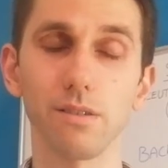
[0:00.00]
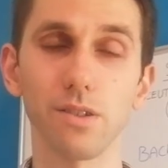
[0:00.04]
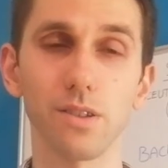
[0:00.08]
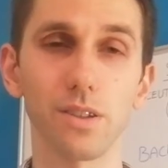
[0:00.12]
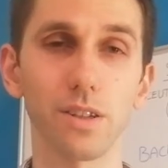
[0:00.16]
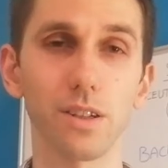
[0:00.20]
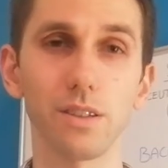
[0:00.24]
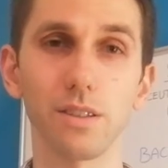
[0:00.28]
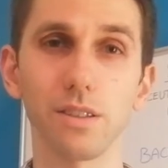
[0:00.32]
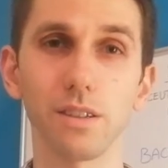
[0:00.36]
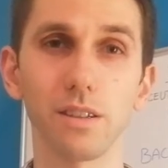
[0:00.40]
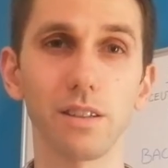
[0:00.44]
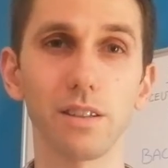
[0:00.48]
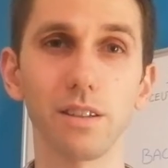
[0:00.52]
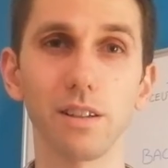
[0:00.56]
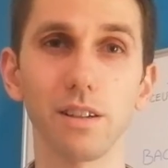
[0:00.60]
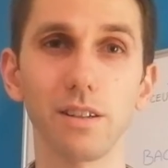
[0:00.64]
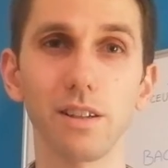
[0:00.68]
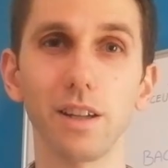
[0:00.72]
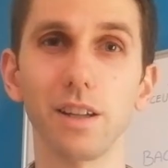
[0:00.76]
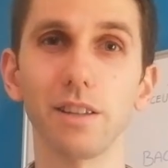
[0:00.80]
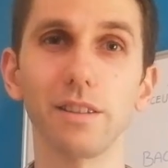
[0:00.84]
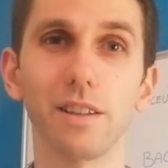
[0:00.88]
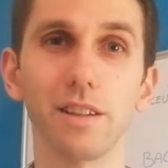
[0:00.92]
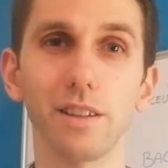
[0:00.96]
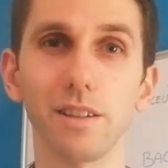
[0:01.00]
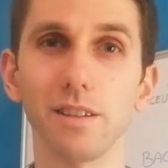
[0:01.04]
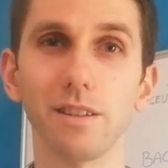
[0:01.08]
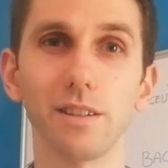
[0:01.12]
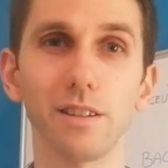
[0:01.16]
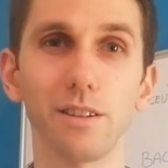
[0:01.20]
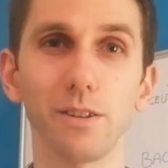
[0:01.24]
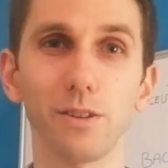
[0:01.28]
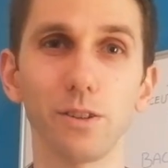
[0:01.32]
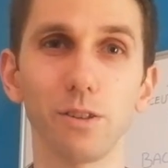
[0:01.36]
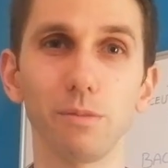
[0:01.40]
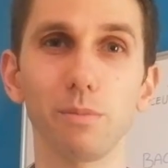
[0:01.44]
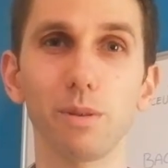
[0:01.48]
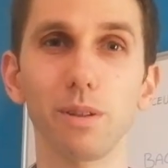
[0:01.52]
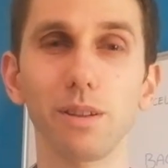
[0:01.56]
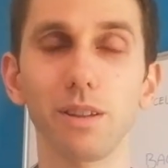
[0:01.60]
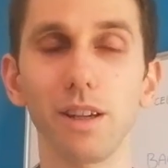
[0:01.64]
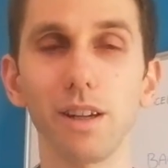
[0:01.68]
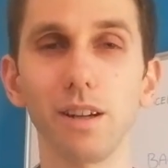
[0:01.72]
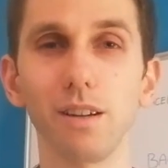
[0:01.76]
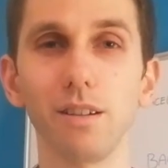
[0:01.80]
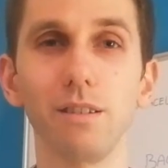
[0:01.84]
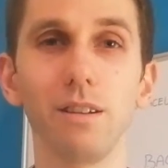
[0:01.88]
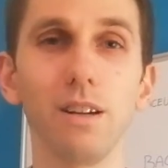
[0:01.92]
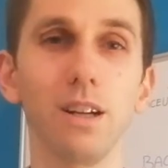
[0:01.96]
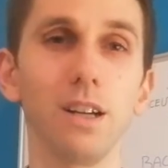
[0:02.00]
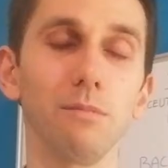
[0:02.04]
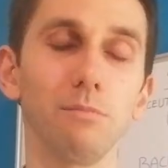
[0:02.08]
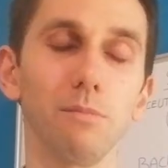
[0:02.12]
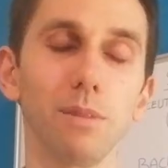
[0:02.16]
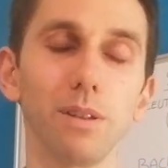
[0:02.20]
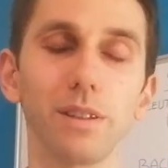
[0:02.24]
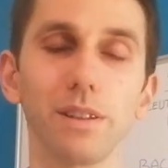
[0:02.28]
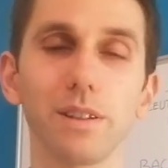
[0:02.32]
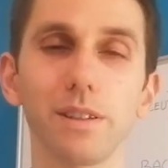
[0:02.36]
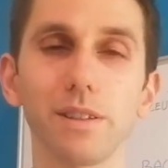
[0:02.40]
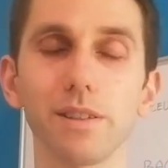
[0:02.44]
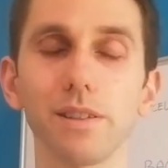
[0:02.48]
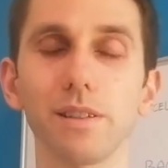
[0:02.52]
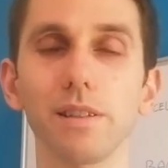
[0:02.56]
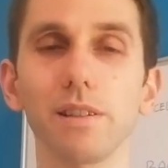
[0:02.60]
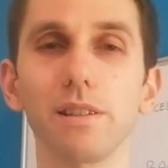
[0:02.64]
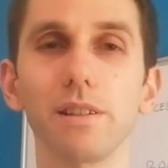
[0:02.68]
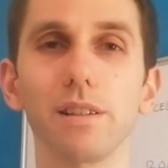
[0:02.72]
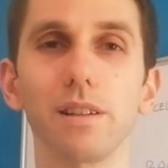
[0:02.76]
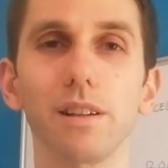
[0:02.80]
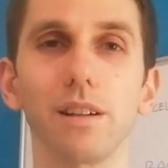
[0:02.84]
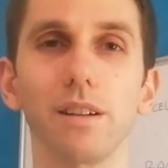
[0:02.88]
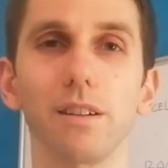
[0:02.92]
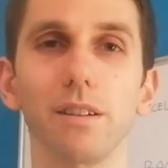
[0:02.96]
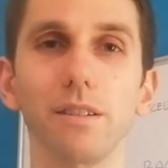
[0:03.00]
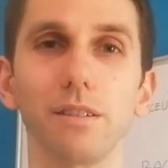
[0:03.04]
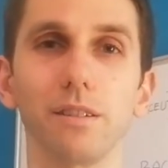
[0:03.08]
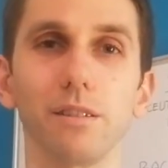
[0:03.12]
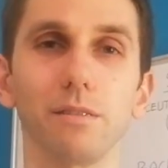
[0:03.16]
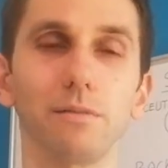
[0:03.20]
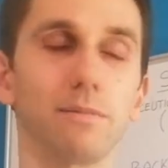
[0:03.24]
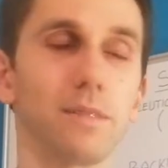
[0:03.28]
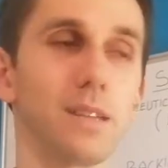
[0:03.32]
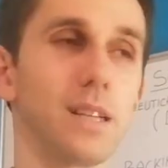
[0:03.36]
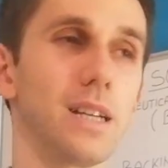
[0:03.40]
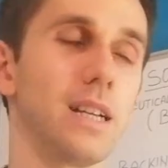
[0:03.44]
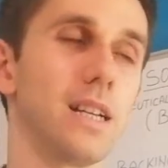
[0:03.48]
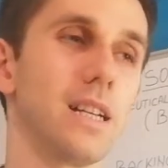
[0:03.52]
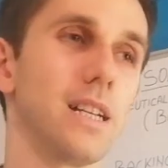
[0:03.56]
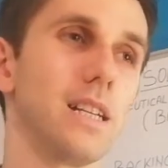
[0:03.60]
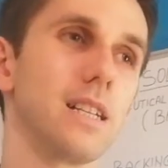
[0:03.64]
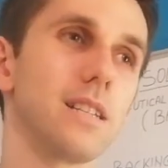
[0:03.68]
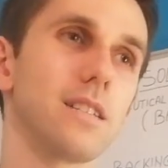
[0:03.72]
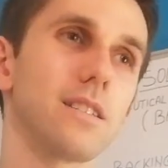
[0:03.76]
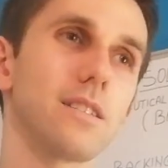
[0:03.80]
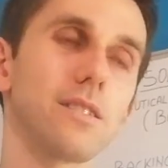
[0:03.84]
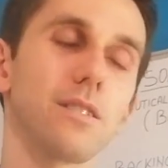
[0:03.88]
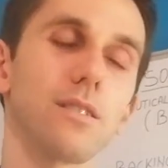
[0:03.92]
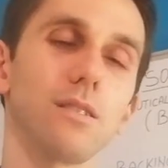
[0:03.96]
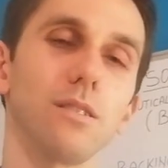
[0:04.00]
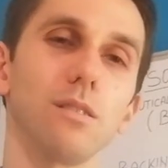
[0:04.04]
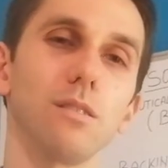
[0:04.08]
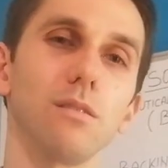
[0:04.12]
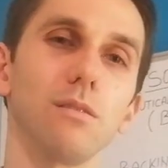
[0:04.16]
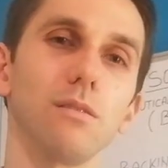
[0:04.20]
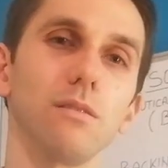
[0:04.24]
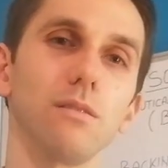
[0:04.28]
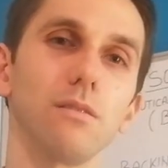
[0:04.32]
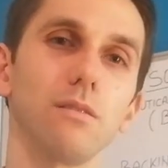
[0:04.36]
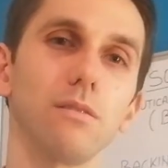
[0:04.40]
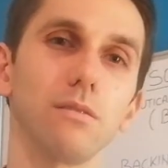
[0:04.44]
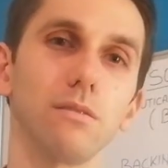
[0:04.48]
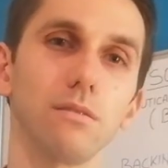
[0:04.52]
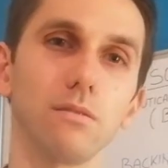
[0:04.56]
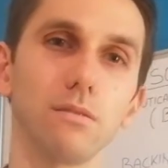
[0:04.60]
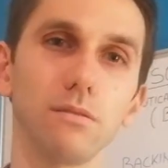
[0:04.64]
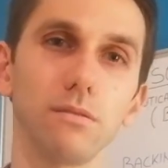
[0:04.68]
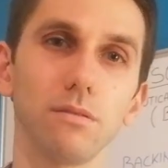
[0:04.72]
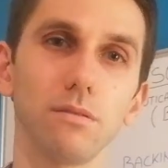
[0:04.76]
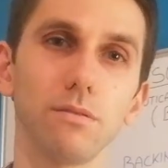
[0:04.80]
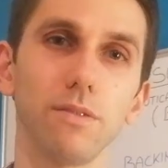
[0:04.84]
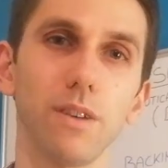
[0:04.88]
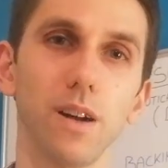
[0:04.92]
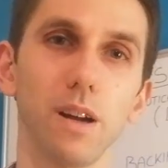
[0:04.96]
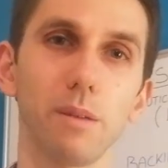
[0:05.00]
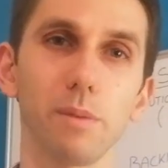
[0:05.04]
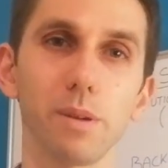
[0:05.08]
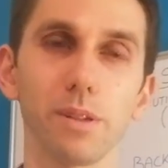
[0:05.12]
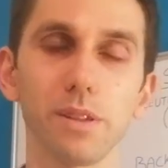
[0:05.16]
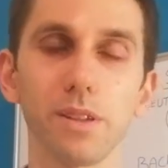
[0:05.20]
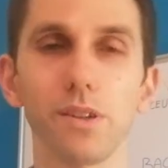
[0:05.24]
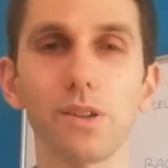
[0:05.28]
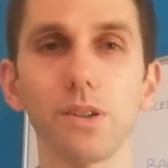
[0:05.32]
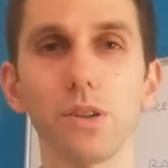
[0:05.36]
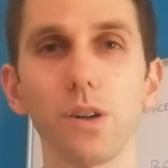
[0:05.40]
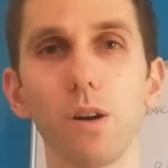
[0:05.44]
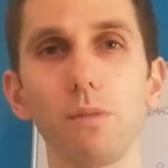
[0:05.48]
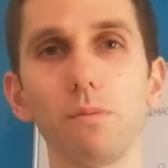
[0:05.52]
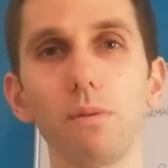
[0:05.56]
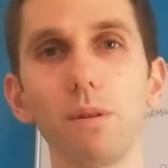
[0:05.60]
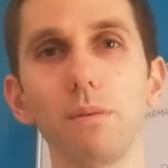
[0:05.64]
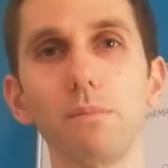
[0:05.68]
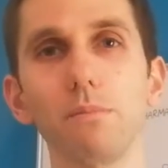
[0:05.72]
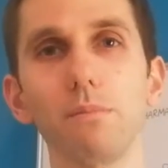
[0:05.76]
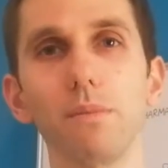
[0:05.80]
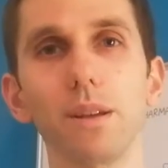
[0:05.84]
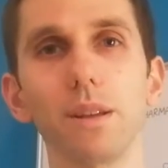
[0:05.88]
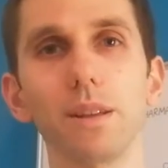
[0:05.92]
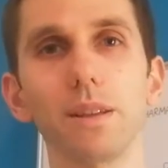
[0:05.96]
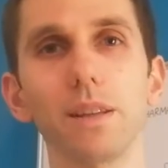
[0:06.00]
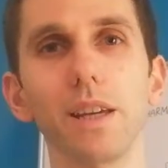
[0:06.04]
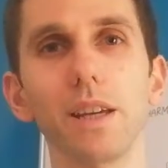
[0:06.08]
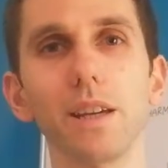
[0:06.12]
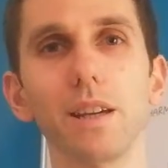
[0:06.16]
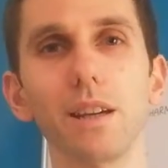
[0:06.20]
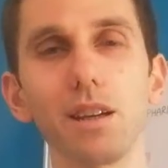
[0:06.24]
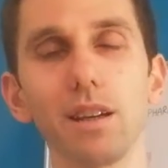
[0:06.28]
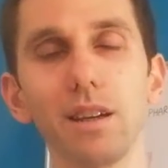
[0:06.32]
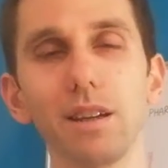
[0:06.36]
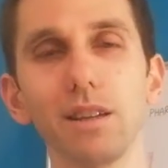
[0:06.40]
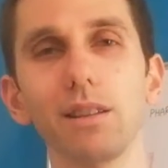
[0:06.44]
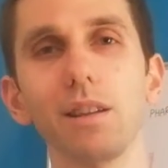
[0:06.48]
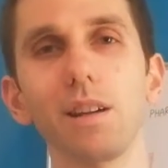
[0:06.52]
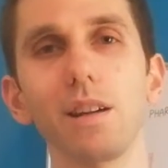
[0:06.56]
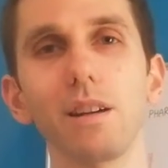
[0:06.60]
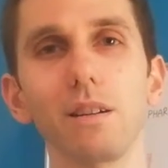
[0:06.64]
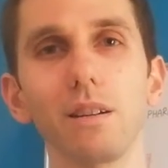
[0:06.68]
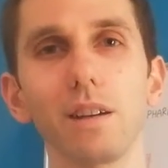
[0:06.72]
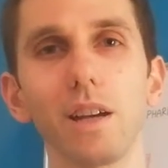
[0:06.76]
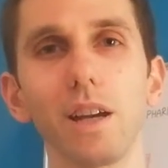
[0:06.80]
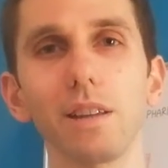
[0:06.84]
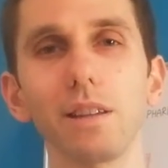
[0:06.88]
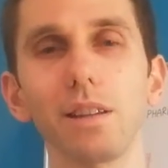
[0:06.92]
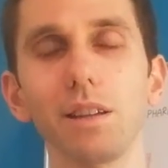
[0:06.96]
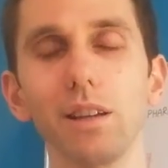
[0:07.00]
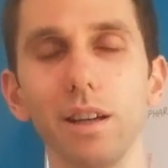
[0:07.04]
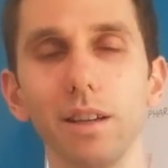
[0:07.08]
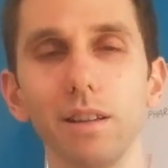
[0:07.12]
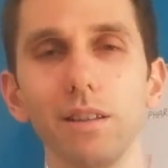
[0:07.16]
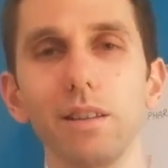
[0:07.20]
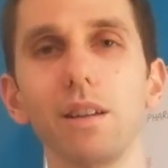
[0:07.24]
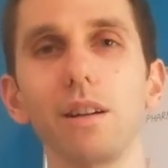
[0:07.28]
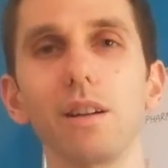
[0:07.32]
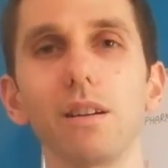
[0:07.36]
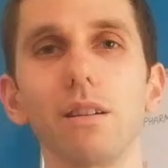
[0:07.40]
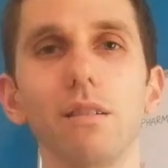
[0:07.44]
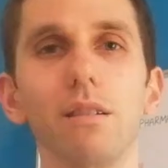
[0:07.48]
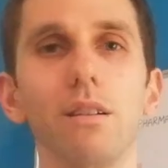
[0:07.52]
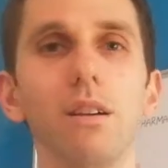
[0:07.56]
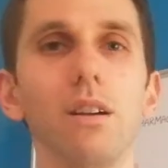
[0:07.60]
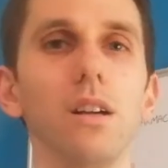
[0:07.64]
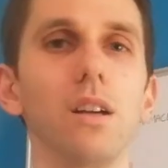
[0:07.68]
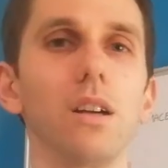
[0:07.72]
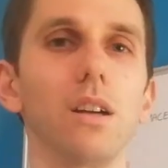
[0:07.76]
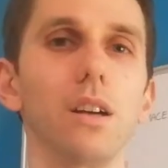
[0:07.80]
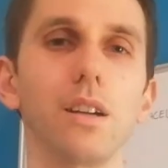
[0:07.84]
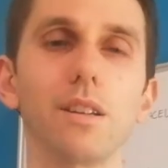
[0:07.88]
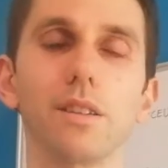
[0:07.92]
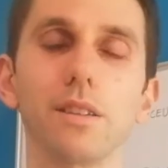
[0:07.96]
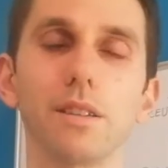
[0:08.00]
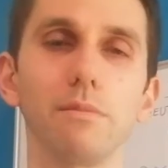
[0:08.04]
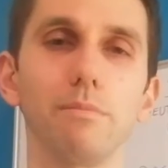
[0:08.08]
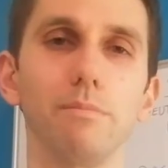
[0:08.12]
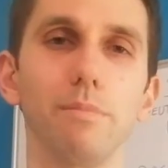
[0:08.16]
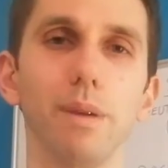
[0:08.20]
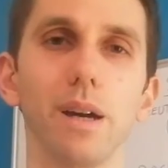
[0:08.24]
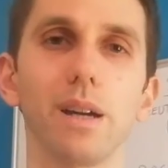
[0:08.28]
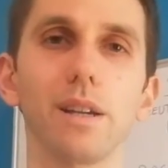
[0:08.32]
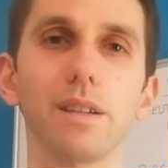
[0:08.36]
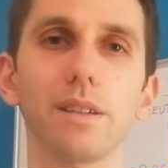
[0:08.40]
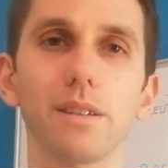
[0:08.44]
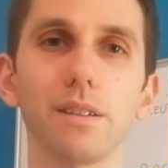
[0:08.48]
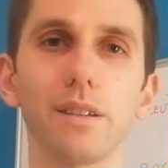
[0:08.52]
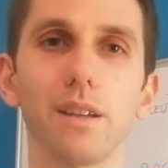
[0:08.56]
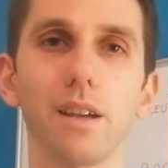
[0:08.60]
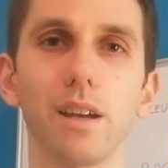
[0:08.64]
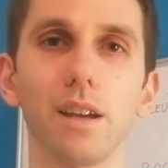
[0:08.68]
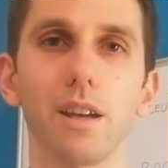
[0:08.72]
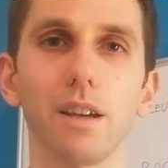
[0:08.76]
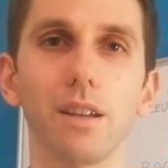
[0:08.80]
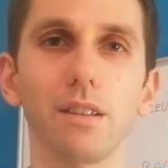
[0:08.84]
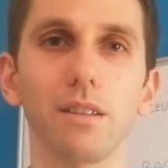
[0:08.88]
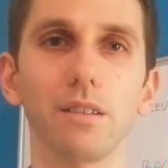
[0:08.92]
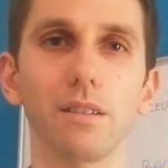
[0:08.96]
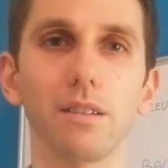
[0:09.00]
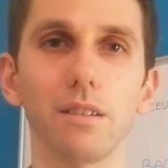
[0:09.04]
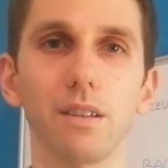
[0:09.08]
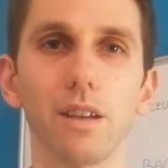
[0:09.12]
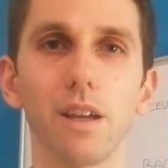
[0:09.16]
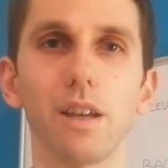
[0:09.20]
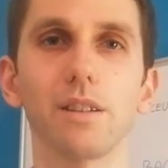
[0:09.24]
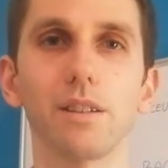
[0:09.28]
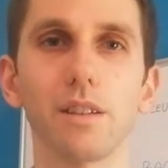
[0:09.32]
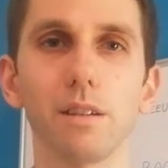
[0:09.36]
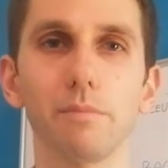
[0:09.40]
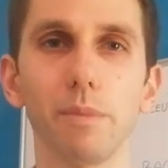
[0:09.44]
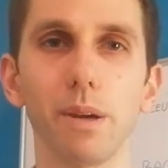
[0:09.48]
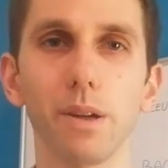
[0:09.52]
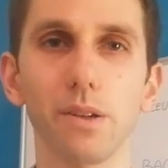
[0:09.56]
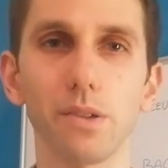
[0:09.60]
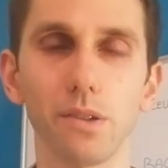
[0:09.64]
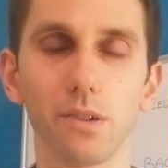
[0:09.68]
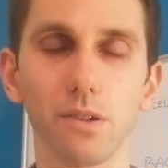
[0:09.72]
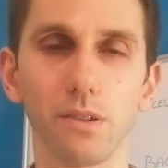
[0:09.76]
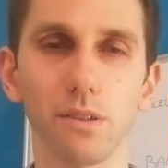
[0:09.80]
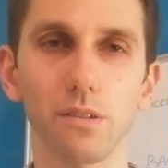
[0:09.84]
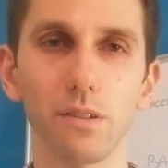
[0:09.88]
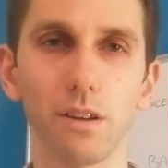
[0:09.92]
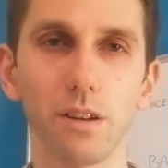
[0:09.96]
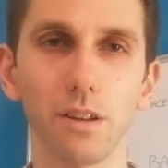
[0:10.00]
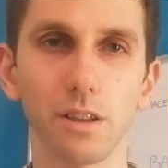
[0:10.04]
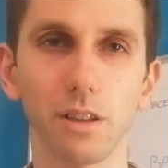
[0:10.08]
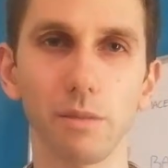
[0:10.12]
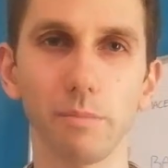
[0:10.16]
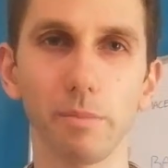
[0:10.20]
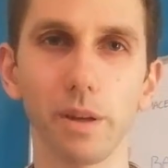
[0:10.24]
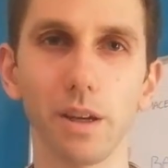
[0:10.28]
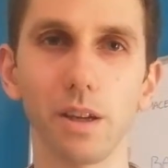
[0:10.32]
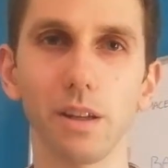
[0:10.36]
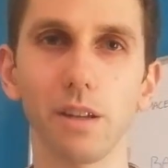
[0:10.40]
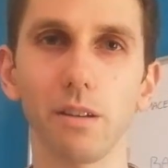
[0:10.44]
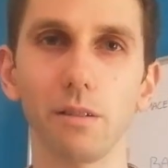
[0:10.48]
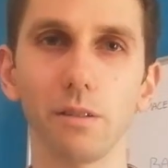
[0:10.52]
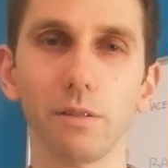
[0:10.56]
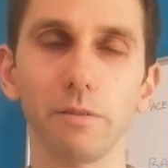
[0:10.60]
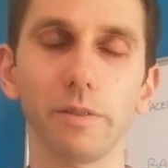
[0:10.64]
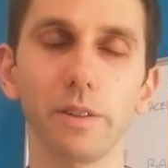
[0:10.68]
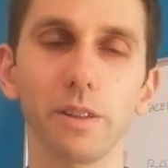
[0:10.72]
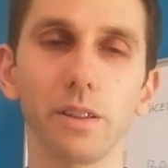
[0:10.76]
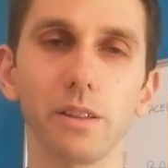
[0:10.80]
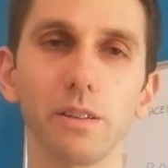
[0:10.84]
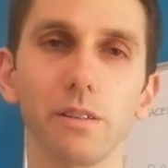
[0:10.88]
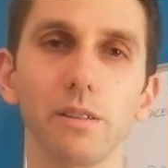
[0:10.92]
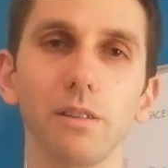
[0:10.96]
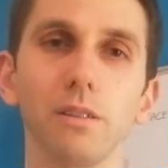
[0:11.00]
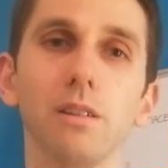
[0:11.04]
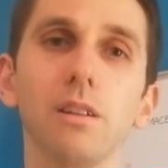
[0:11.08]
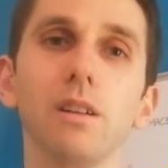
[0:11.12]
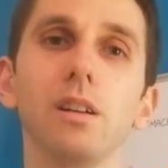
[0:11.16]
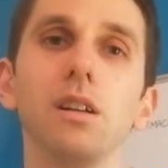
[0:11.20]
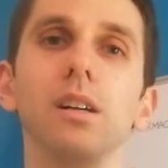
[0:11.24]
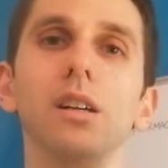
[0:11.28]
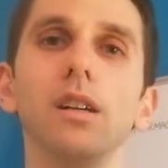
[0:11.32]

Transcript: shits that are not necessary to be there, but they're still there, you know. So pharmacy shop and taking it there, getting it there, it's the best. And as I mentioned at the beginning of the video,